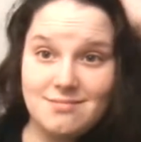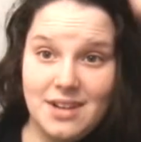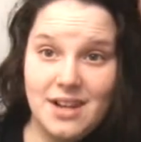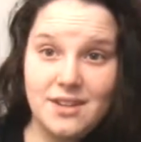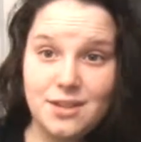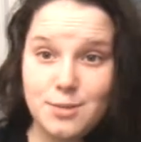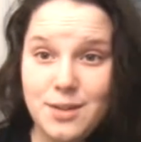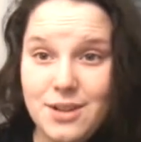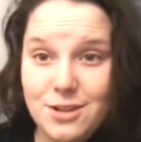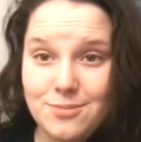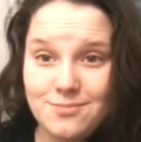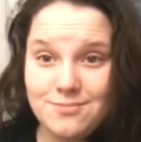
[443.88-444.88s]
My hair looks
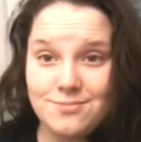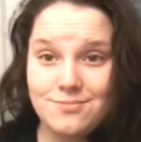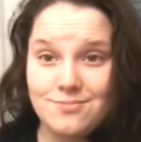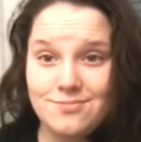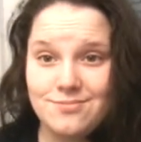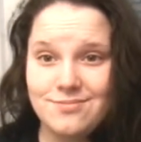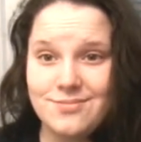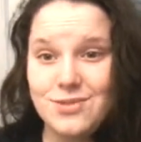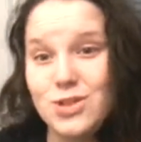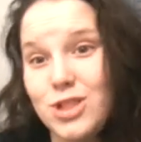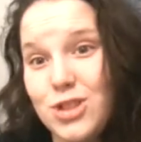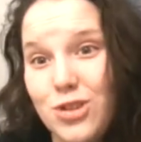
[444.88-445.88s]
bigger
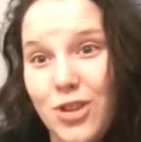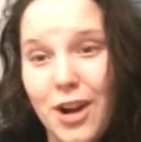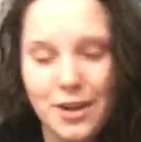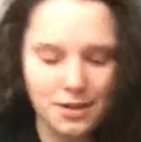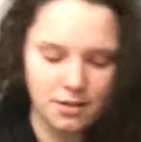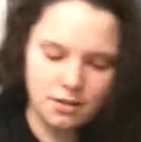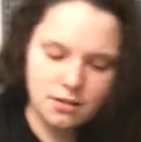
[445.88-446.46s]
just a rock.